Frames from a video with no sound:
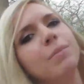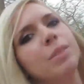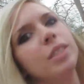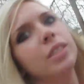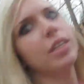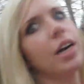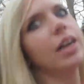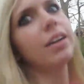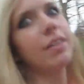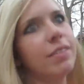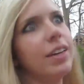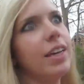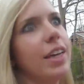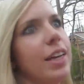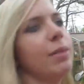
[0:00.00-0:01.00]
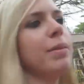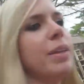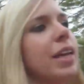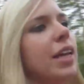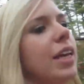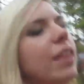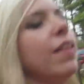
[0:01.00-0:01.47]
I'm starving. I'm
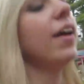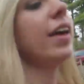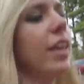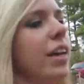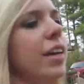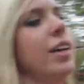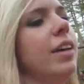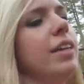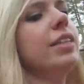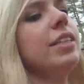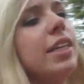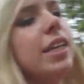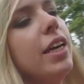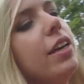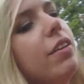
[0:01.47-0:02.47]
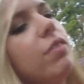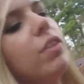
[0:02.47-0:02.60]
gonna eat like 10